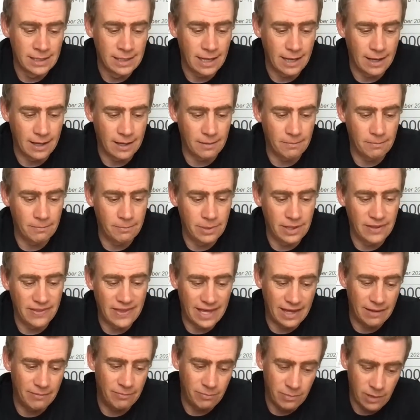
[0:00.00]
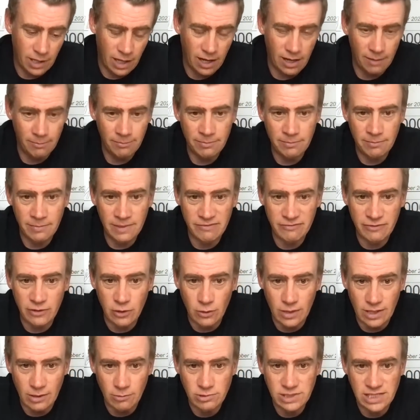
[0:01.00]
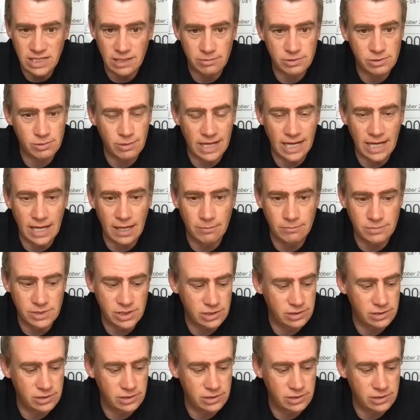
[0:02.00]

But they're like a few little tips when it comes